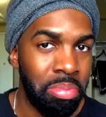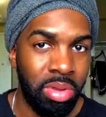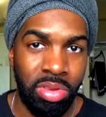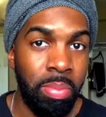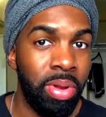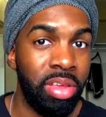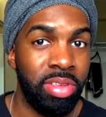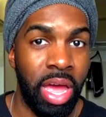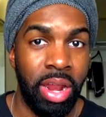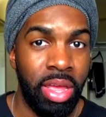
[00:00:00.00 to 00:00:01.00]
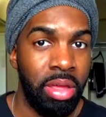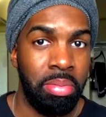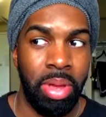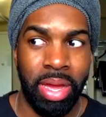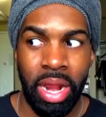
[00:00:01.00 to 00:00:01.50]
Simple as that.
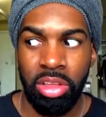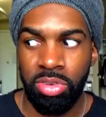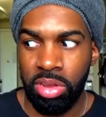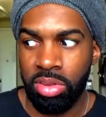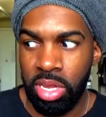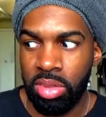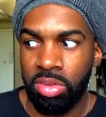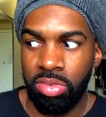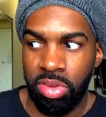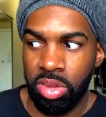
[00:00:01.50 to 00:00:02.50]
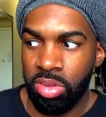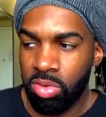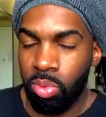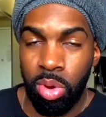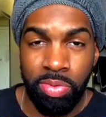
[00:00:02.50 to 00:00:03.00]
It kind of translates
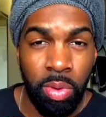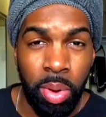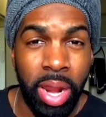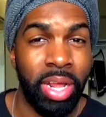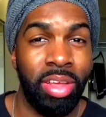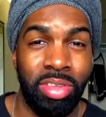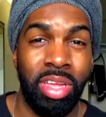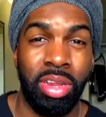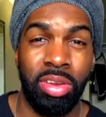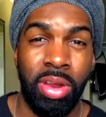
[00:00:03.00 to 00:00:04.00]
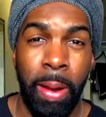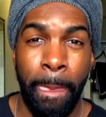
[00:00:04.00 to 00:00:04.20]
just word for word like it does in English.